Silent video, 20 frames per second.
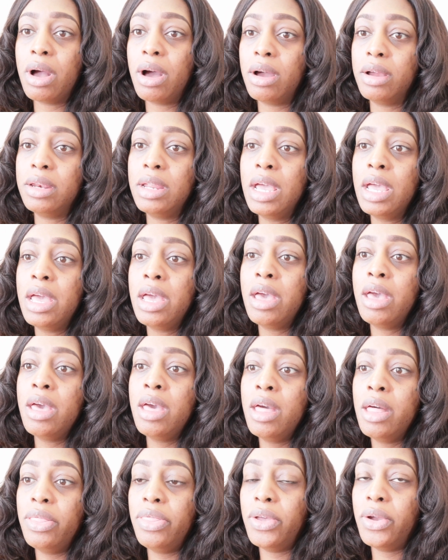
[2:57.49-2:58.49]
on,
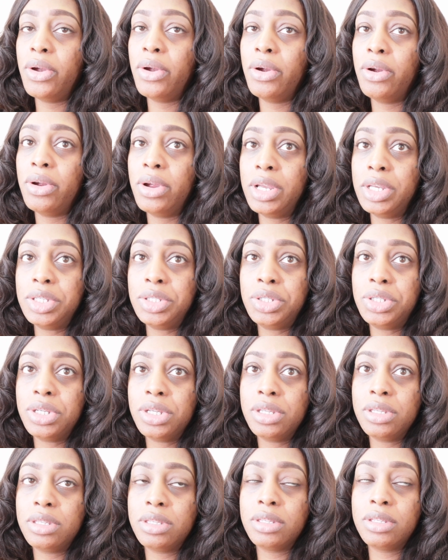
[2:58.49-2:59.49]
there is
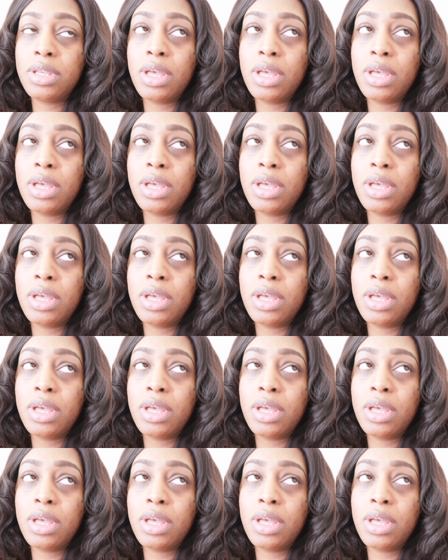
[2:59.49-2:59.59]
just